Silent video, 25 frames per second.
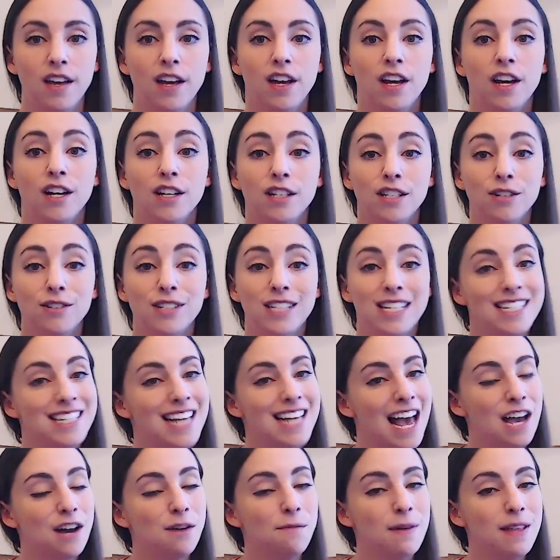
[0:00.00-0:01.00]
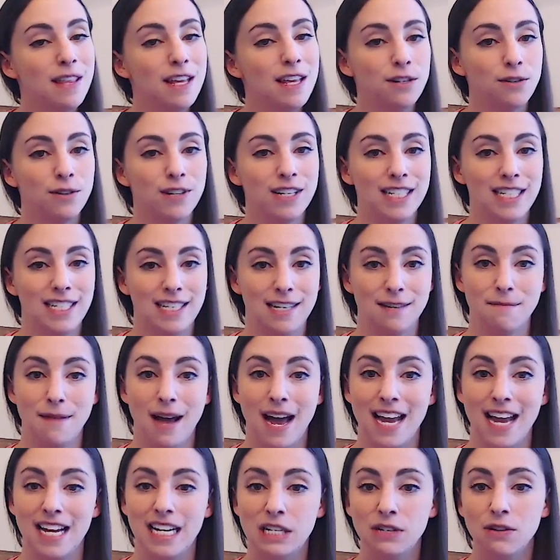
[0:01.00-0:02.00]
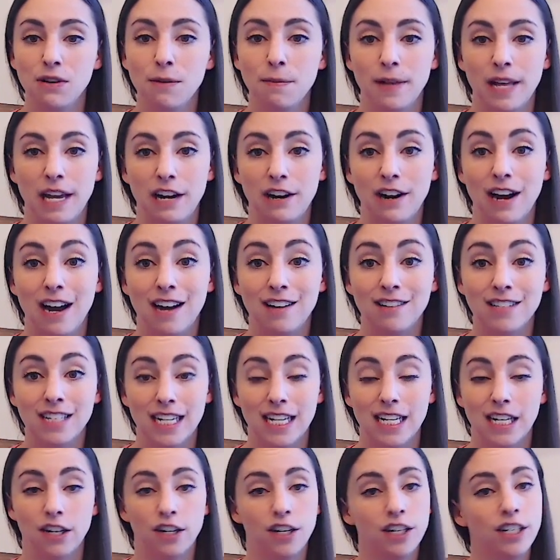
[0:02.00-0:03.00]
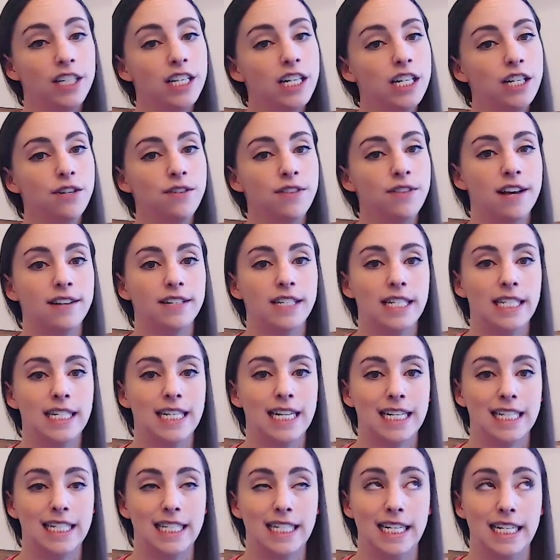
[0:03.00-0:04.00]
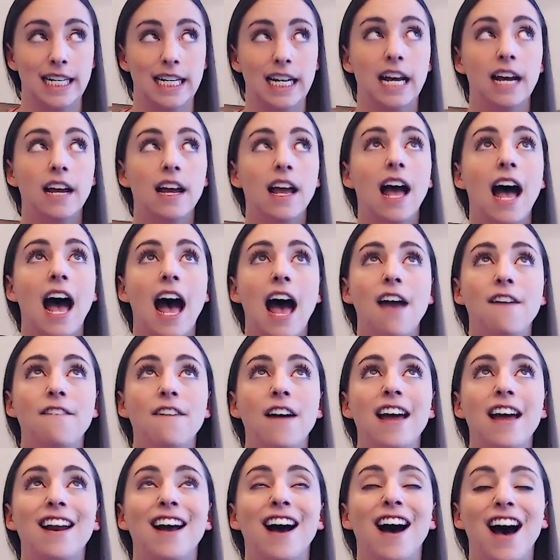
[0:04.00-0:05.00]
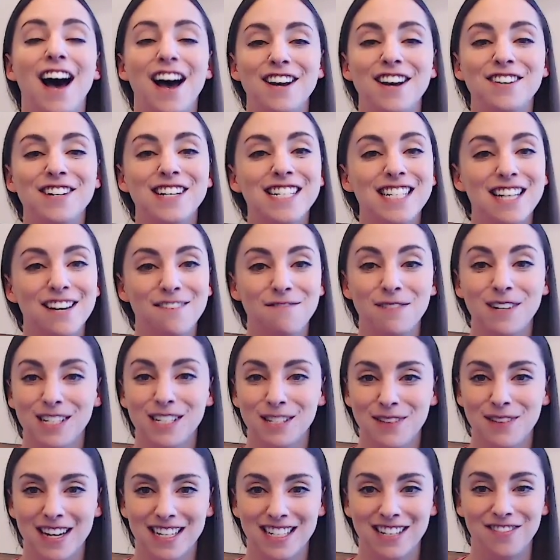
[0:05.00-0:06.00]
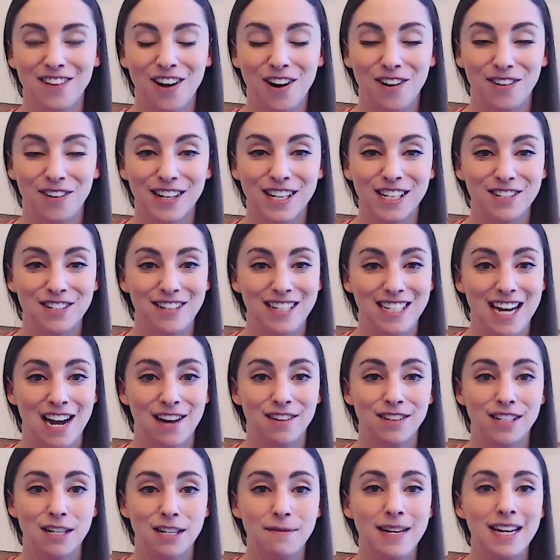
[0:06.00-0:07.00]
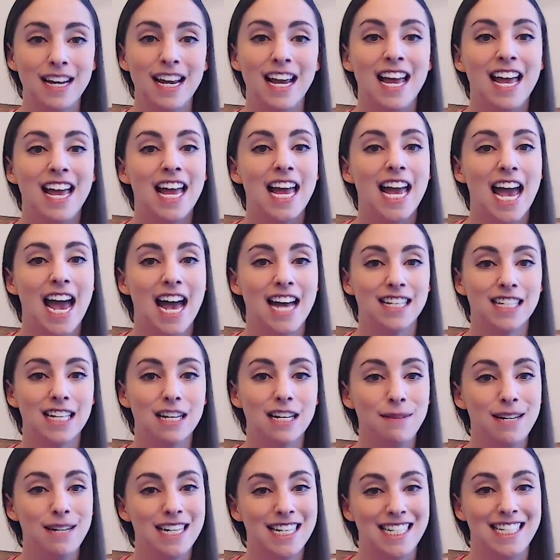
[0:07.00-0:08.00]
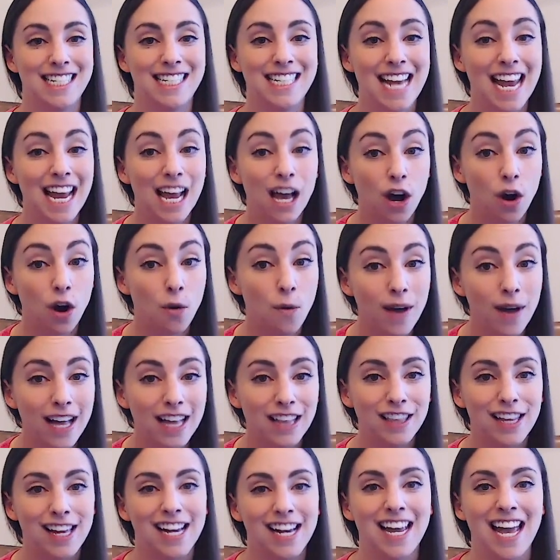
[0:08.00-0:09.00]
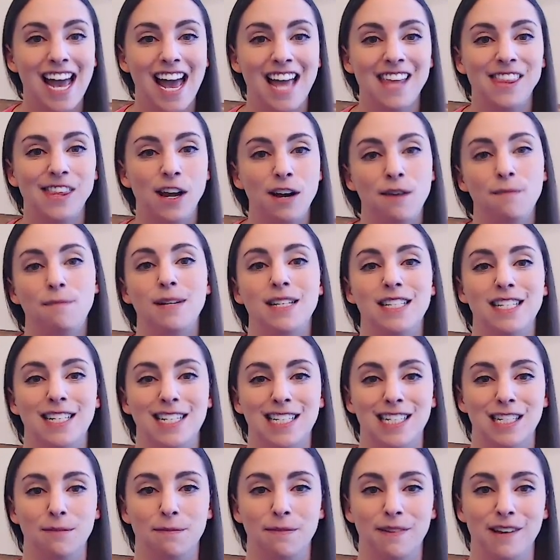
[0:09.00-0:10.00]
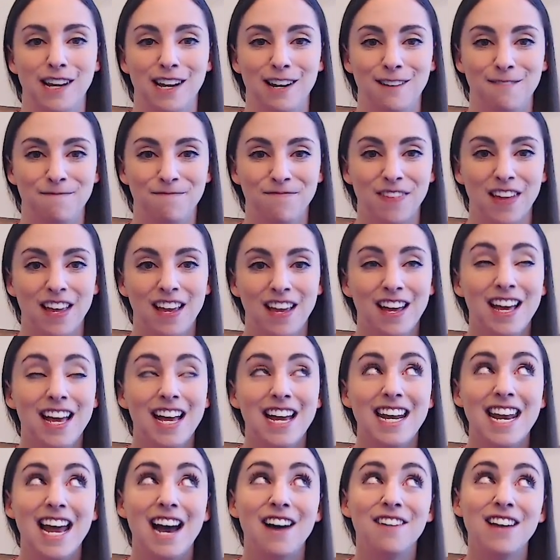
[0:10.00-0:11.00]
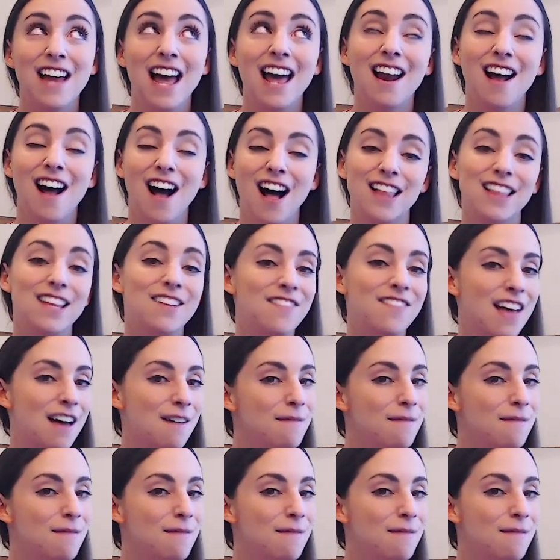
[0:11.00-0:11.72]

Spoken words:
So since I opened the doors to my indoor playground in early 2016, I've had hundreds of prospective owners reach out to me asking me to take a quick look at their business plan. Now, not all of them